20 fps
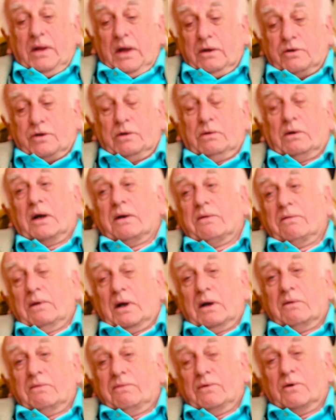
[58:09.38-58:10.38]
So
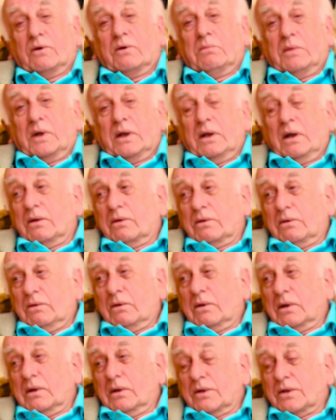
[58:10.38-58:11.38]
I formed another
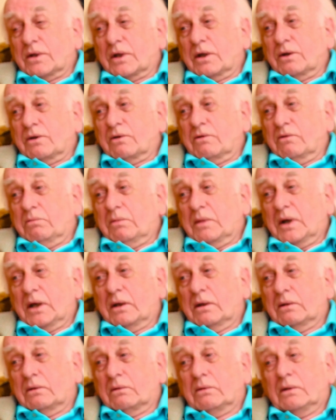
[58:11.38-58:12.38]
organization of my
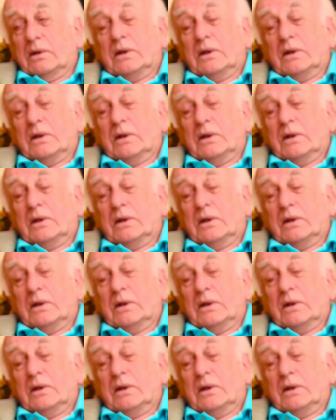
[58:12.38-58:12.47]
own.